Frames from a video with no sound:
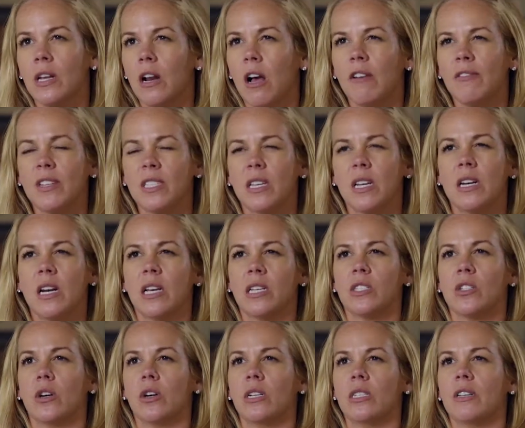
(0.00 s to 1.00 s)
then all of a sudden I
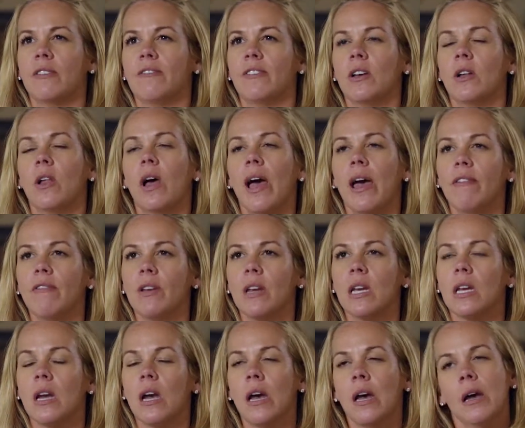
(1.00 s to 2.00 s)
started to feel
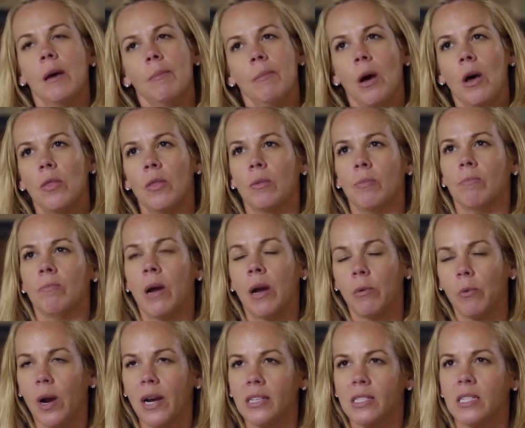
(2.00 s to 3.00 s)
heavy on my
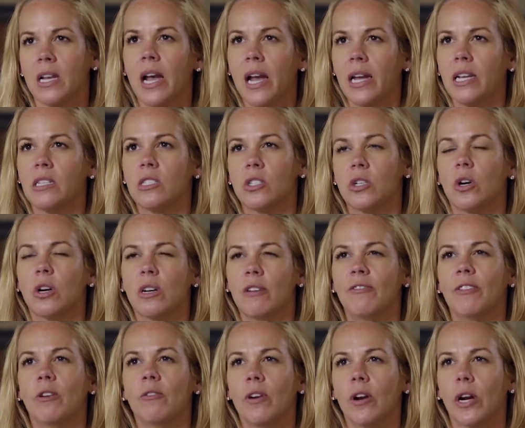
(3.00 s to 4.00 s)
right side, started to
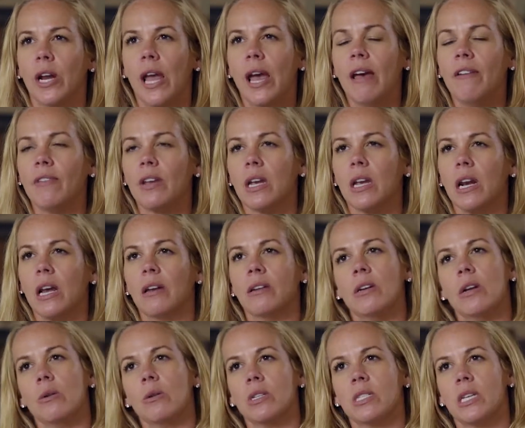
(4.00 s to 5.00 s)
feel very heavy, and I
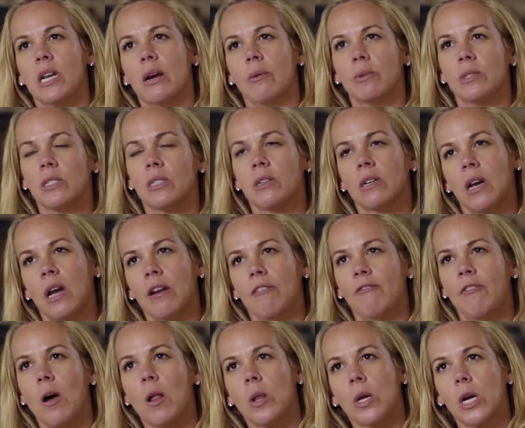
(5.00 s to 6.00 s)
noticed that I was kind of
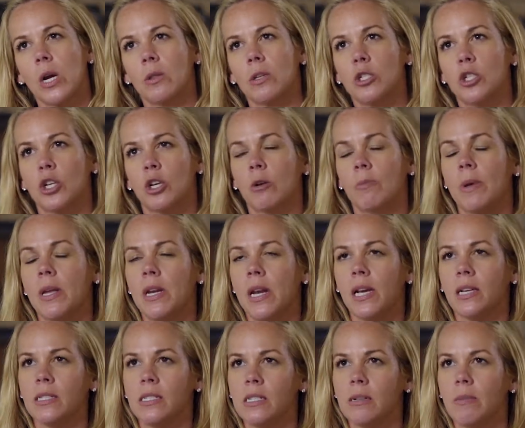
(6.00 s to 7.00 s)
falling on the gentleman
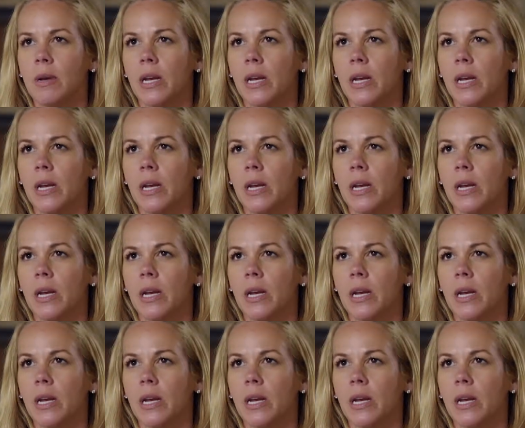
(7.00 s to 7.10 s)
next to